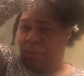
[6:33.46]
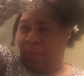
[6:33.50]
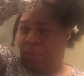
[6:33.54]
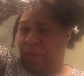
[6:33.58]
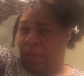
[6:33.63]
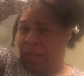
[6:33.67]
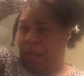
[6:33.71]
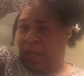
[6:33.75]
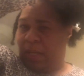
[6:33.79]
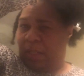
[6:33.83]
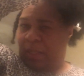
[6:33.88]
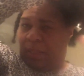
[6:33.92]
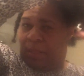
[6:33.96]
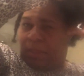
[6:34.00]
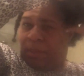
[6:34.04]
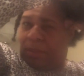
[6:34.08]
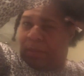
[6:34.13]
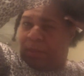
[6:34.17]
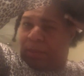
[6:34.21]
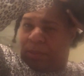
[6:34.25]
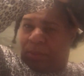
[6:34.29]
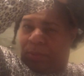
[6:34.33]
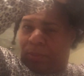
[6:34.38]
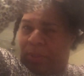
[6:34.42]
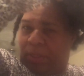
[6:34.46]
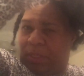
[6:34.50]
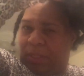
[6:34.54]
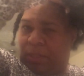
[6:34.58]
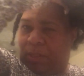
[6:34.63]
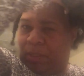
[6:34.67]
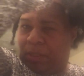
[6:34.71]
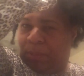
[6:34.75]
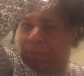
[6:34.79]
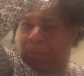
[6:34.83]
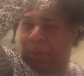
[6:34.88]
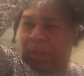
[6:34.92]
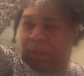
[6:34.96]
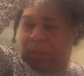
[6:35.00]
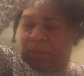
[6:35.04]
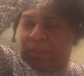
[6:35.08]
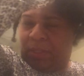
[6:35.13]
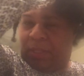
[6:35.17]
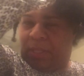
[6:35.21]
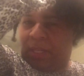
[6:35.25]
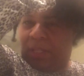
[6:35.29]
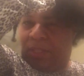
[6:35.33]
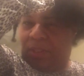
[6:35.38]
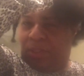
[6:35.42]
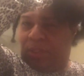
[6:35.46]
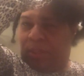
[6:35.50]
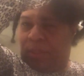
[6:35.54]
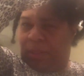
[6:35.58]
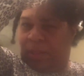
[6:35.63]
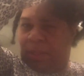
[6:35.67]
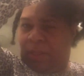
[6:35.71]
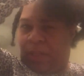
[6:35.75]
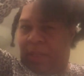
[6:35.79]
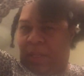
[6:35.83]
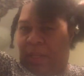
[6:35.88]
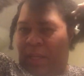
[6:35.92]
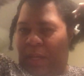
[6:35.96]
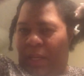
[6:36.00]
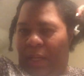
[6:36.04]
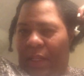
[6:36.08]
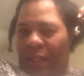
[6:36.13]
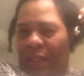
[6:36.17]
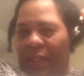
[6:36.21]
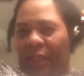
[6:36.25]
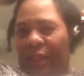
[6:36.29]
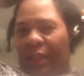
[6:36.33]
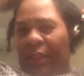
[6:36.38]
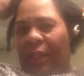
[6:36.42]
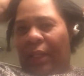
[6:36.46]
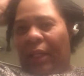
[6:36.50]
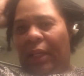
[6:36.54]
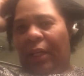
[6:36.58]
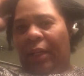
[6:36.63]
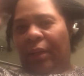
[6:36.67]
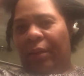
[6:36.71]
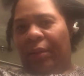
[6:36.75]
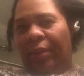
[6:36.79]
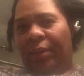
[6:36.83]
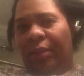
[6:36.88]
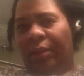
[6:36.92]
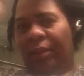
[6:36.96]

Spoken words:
I have to do it in a smaller section because the hair is